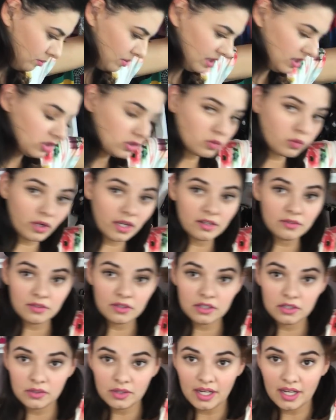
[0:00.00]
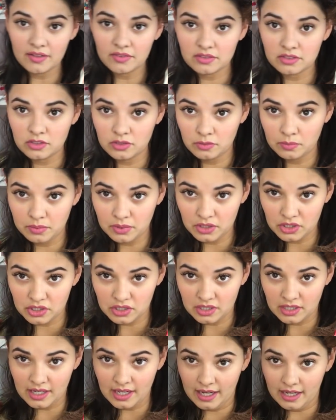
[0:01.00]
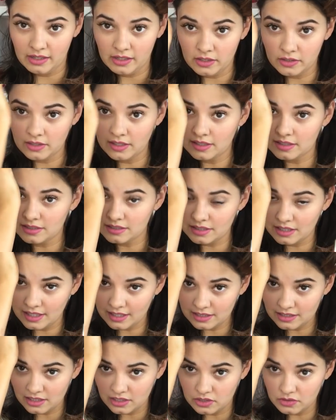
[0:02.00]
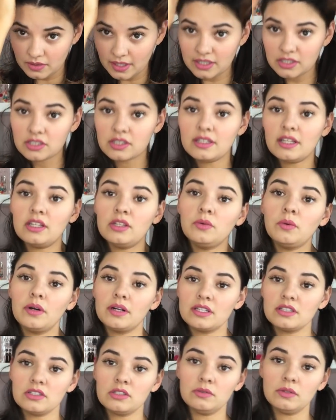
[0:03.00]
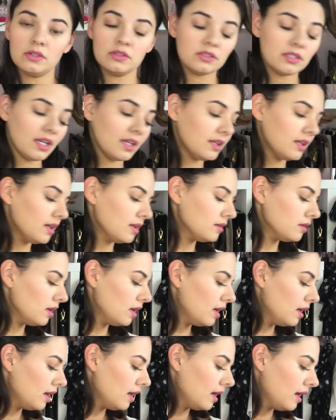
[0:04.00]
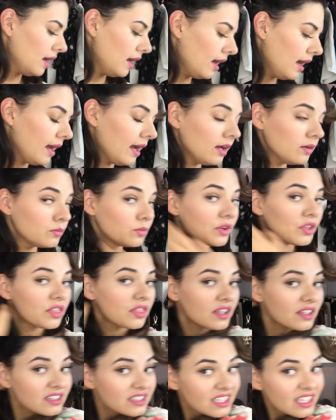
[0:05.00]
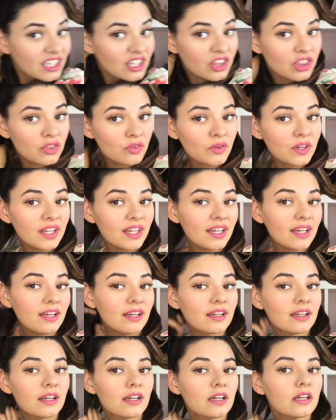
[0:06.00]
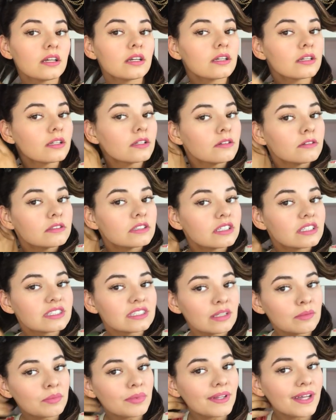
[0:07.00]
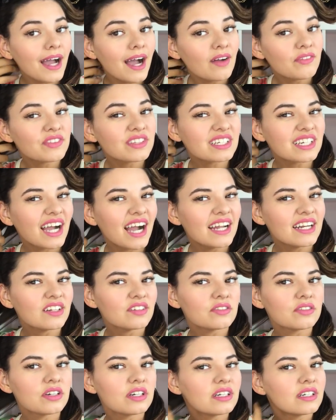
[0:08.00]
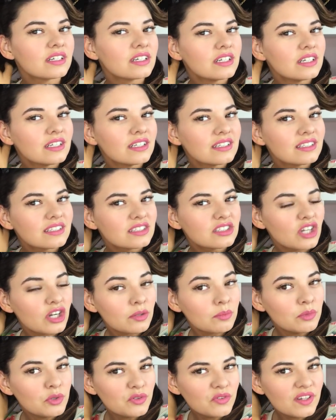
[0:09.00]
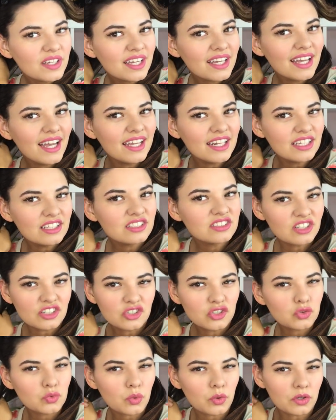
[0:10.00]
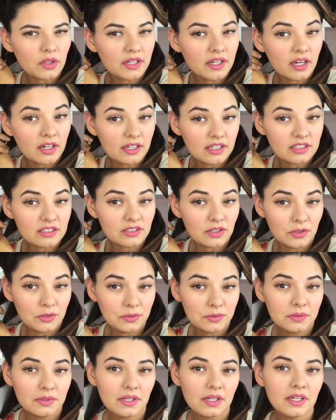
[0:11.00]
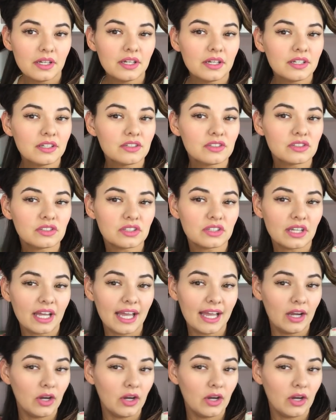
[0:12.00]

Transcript: Beachwaver, you have to push an arrow to select the direction that you want it to rotate in. And with the T3, you just simply have to kind of start moving it and it starts twirling on its own. So